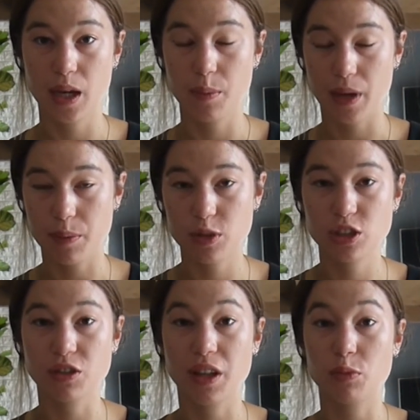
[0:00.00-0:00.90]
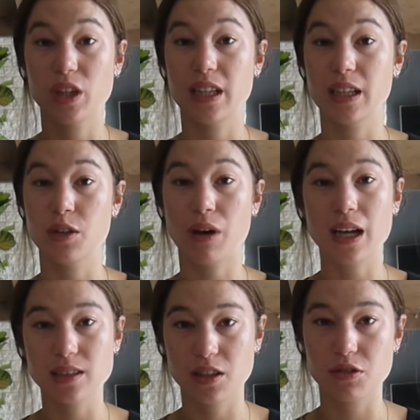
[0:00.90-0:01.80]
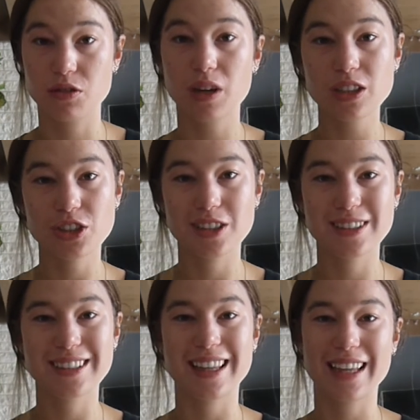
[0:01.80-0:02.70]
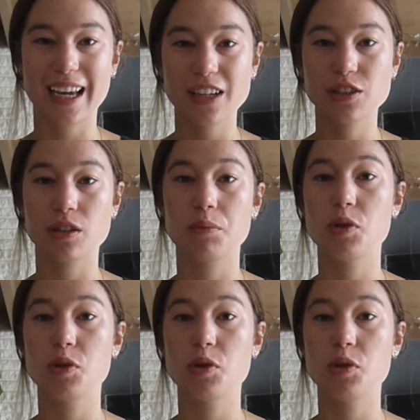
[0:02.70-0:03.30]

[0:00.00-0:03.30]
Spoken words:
paper, so then when you ask those questions and they answer them,